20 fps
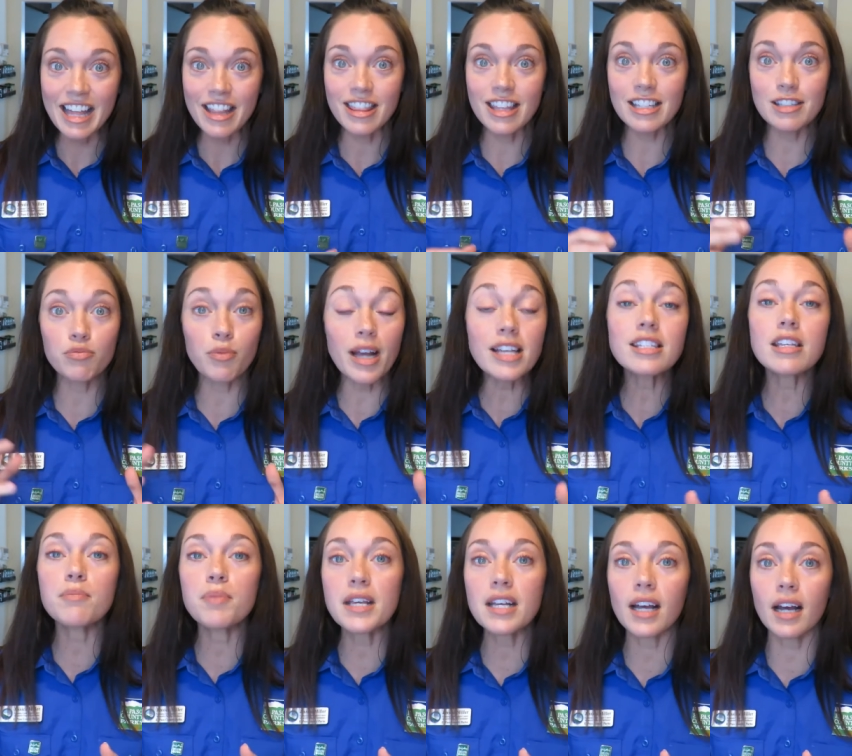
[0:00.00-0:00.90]
This
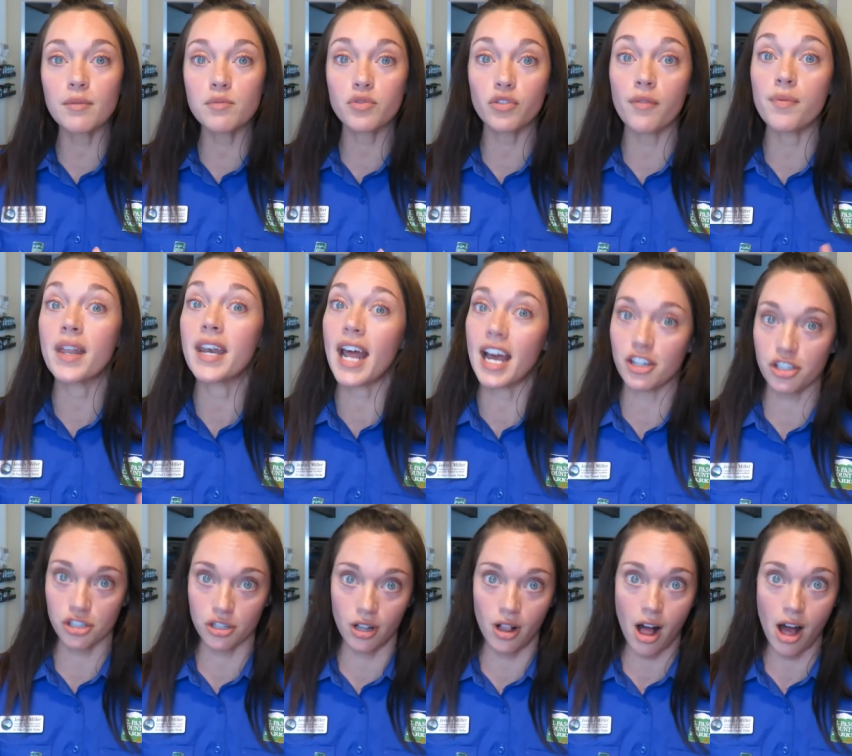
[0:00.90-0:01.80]
recipe comes from the
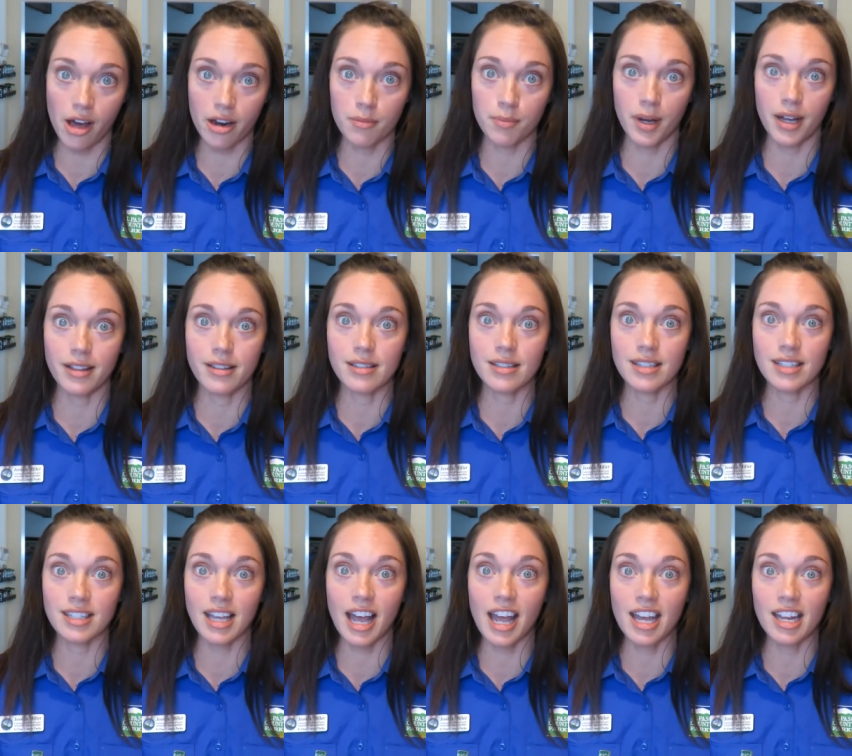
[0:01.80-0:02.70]
National Audubon
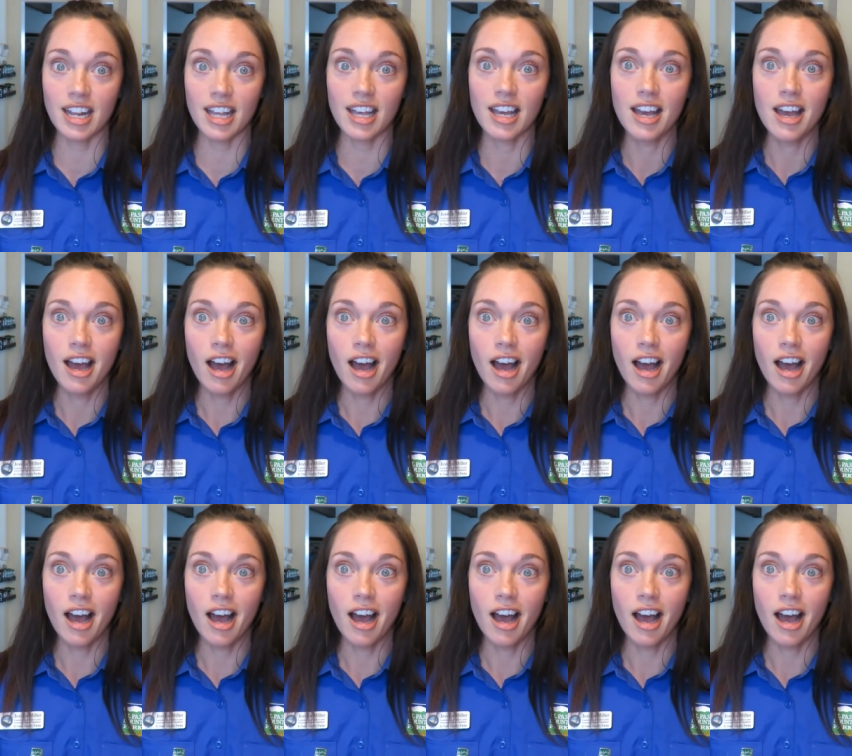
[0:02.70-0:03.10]
Society.